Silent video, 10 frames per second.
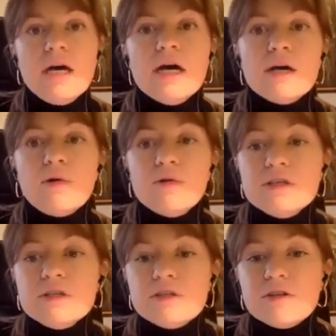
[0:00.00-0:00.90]

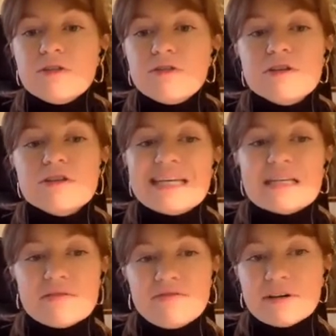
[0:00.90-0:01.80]
according to the
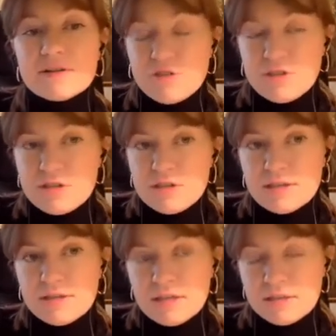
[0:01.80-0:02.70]
6 functions
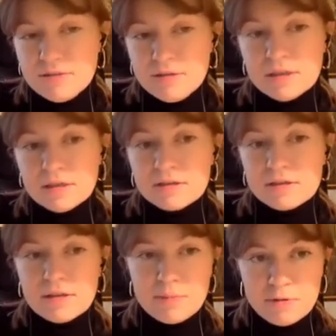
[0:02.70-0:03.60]
that
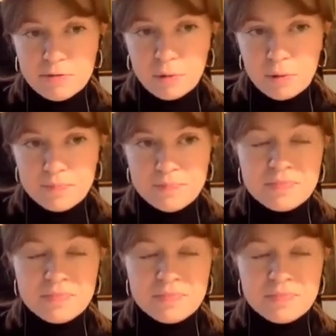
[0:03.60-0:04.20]
they perform.